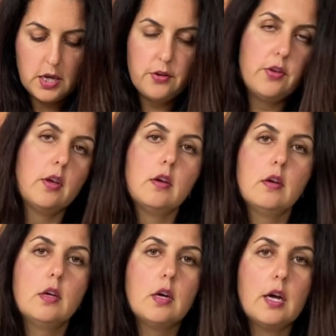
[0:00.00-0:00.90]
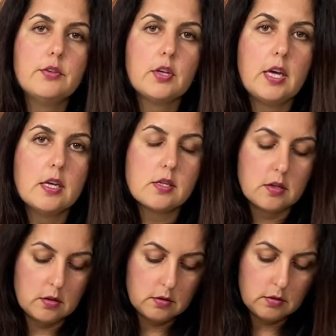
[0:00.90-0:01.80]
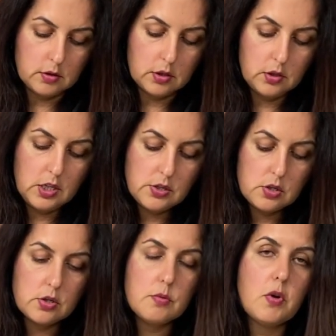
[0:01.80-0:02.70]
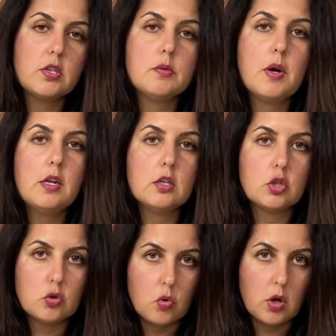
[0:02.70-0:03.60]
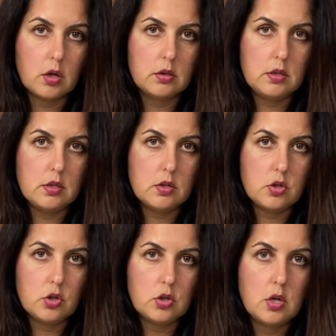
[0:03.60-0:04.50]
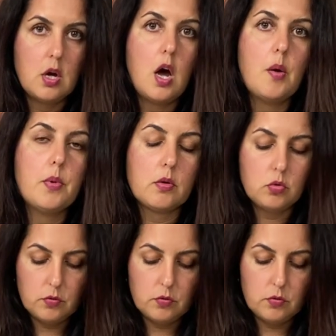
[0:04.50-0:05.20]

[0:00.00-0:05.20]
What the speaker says: 20, the third 30, and the max is 40,000 RPMs.